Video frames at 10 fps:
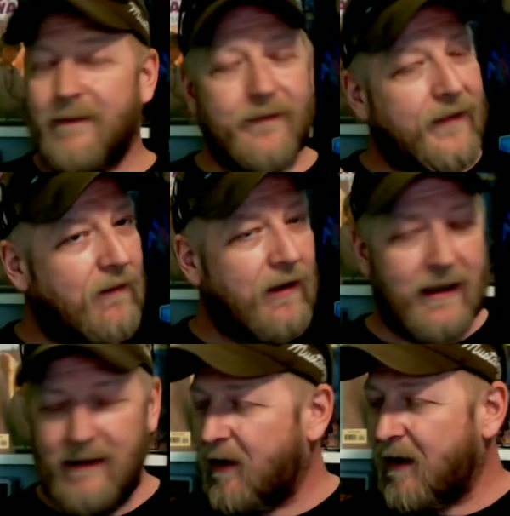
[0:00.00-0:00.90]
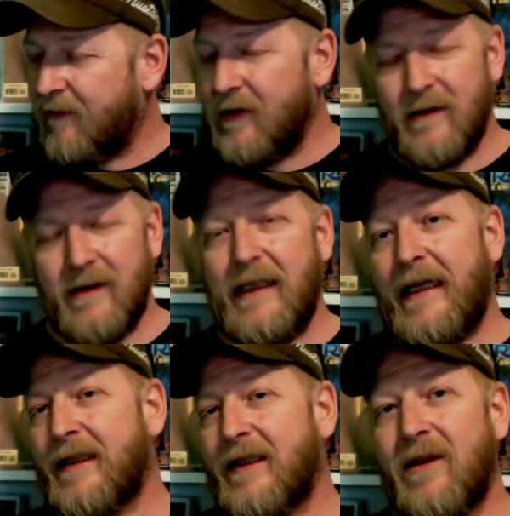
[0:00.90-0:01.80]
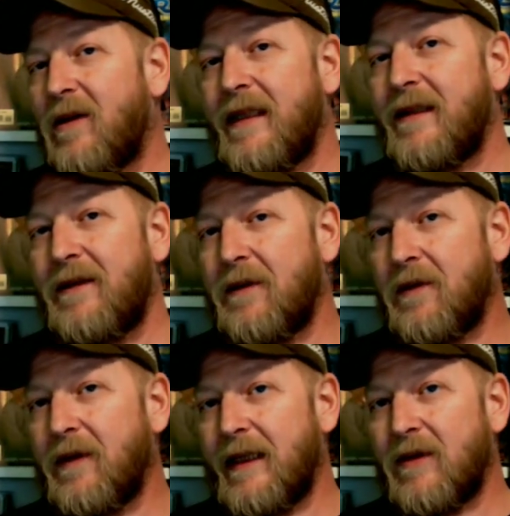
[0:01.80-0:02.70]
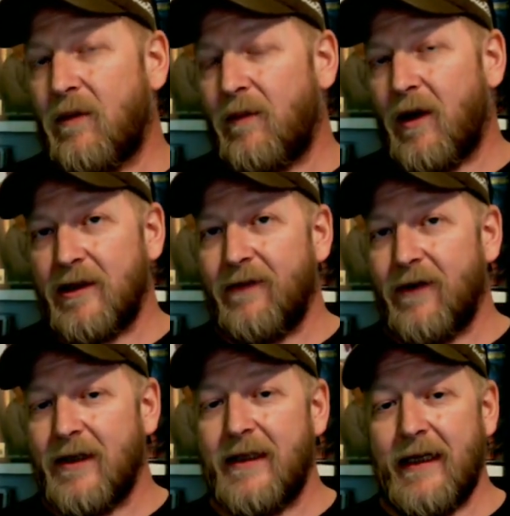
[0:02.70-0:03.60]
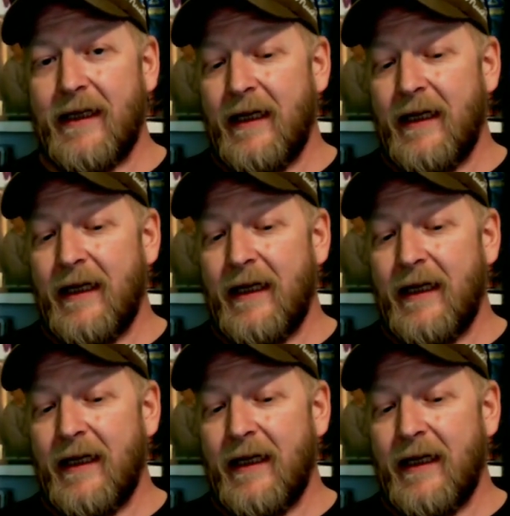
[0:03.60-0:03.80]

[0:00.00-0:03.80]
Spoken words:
with Marvel leaning so into this whole multiverse thing,